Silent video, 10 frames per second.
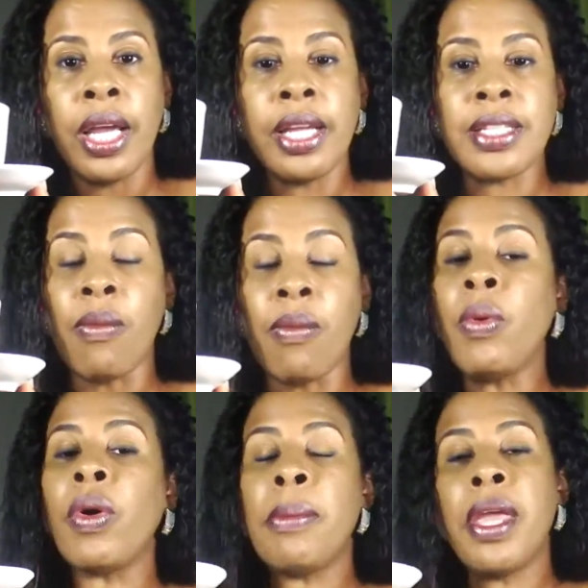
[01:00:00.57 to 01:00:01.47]
is that we
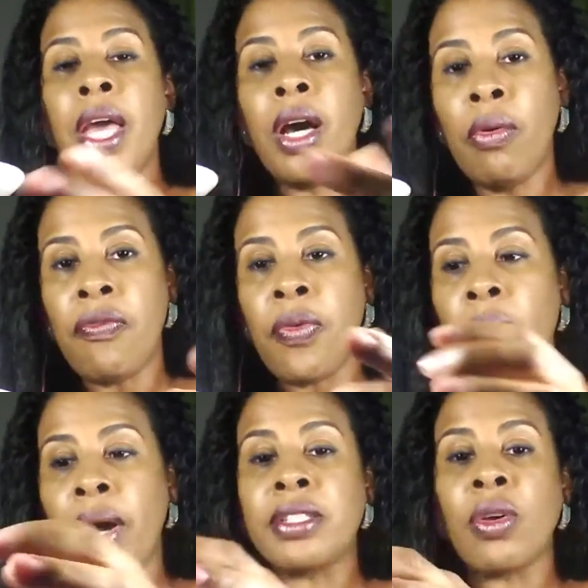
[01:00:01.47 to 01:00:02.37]
want to be
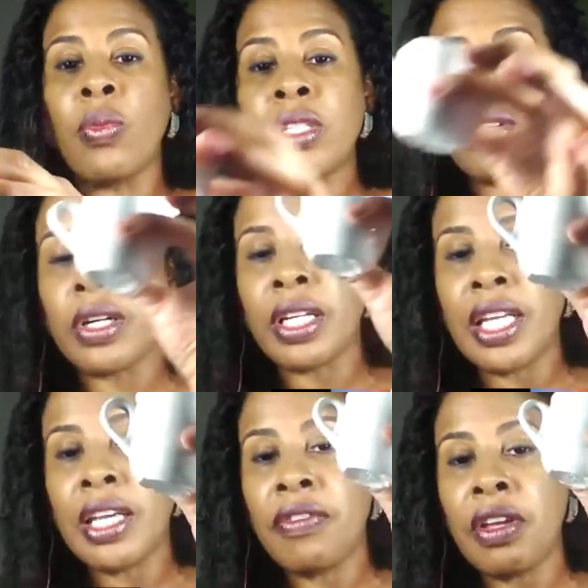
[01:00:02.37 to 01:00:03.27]
helpful, and so we start
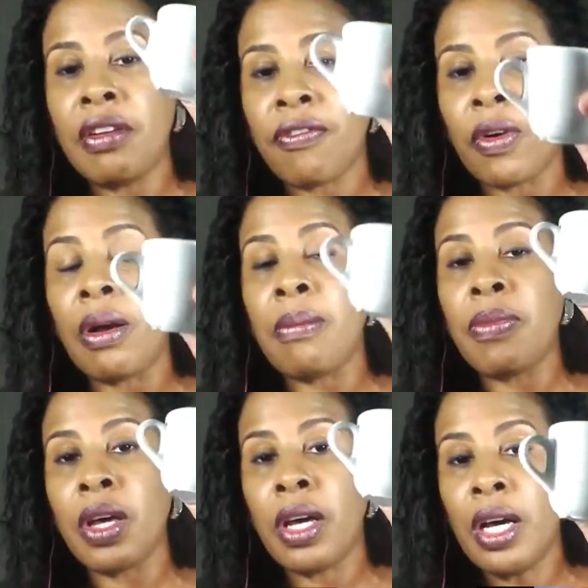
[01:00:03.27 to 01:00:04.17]
giving
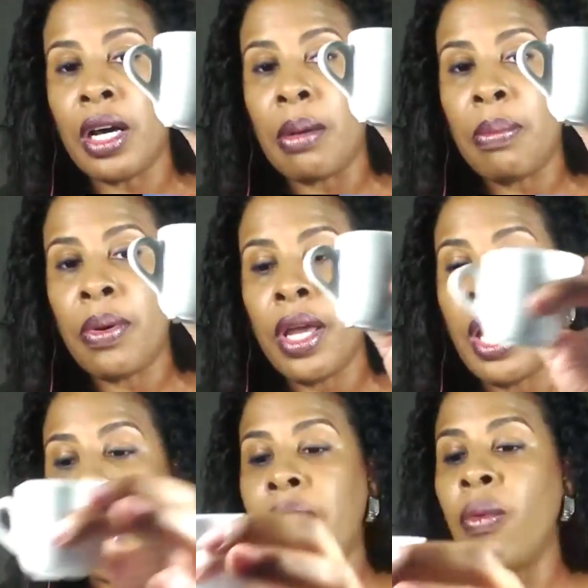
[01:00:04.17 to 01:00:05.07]
from the cup,
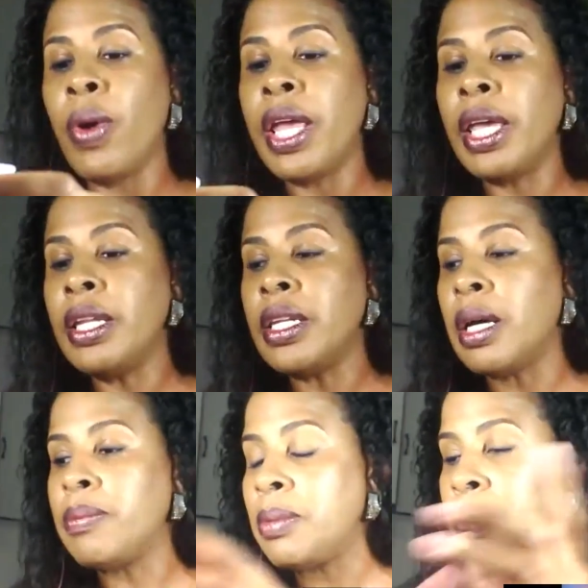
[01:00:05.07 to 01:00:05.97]
and we end
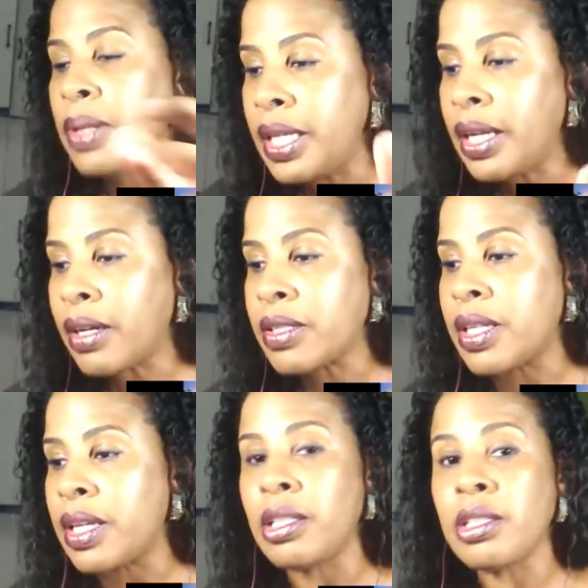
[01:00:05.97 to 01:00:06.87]
up depleting
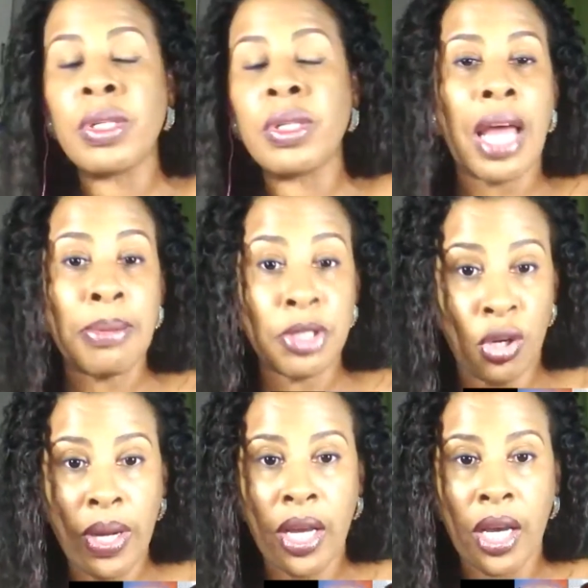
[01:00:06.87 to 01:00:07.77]
ourselves. We stop
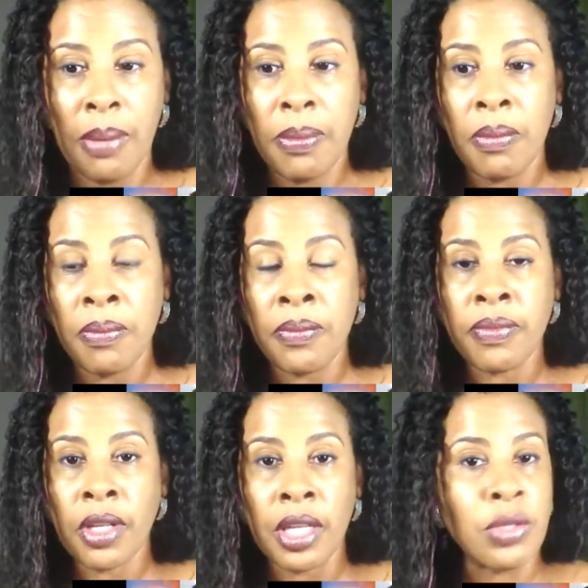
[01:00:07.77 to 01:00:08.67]
showing up
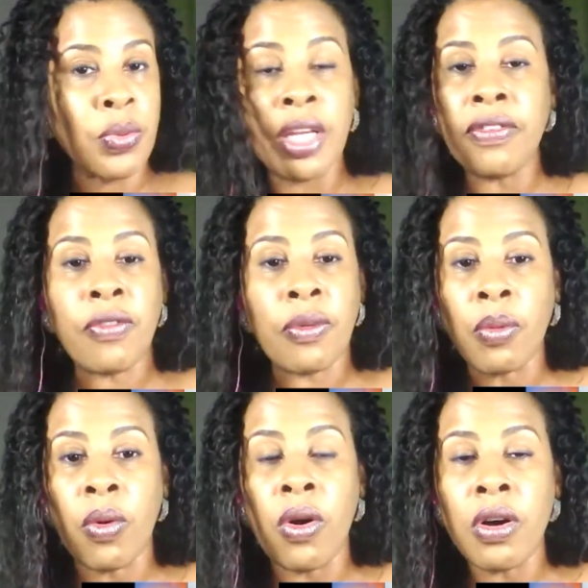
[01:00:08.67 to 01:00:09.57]
because we're giving from
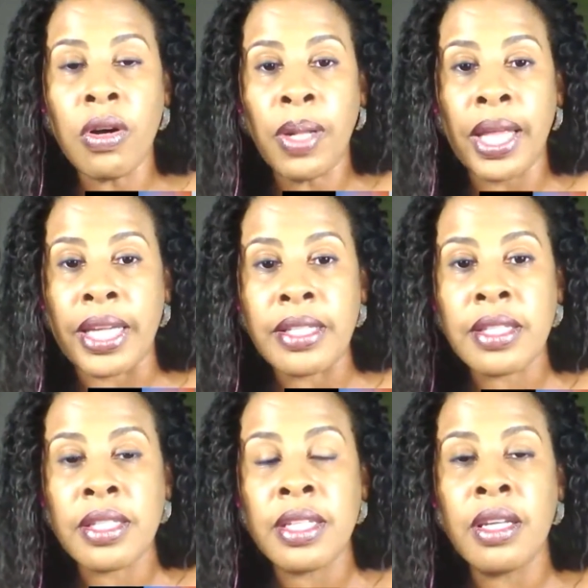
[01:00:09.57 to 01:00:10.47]
the wrong
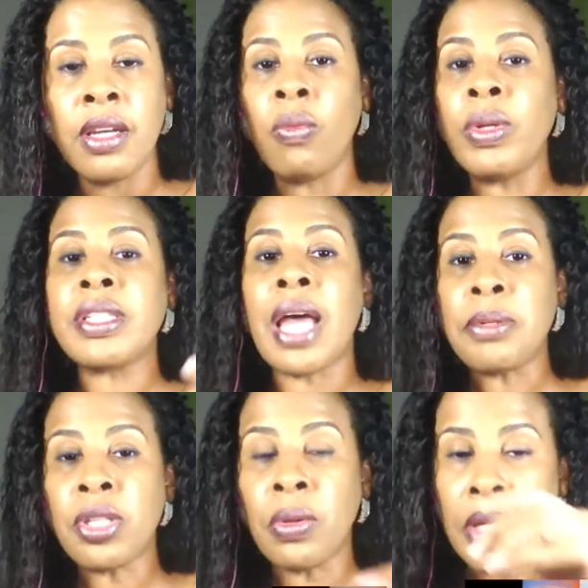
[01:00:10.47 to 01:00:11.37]
place. We
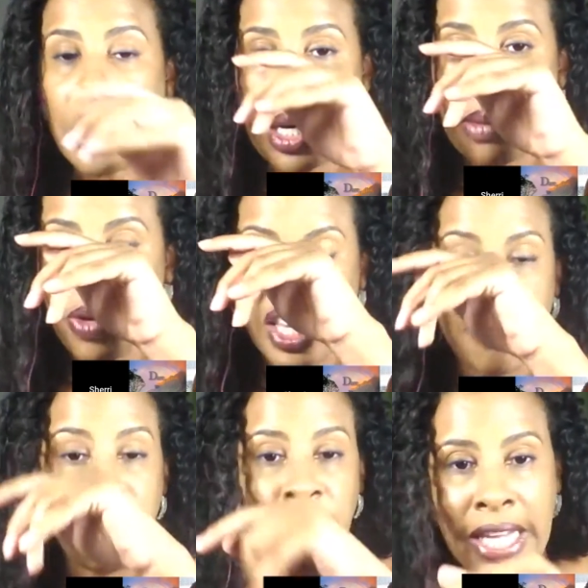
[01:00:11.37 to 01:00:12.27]
stop showing up, we
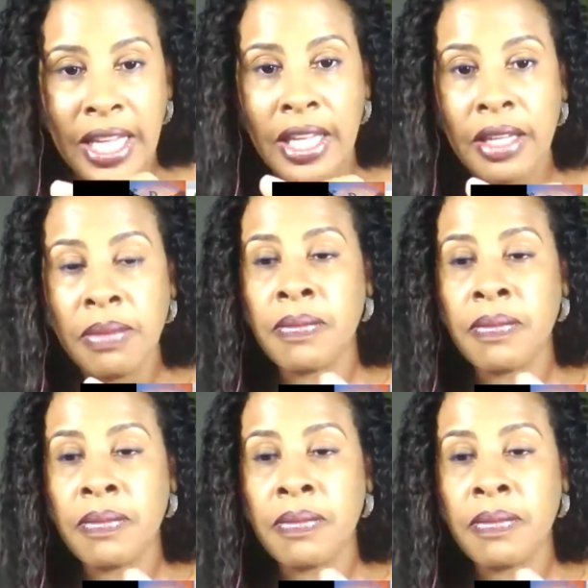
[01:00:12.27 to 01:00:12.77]
get flaky,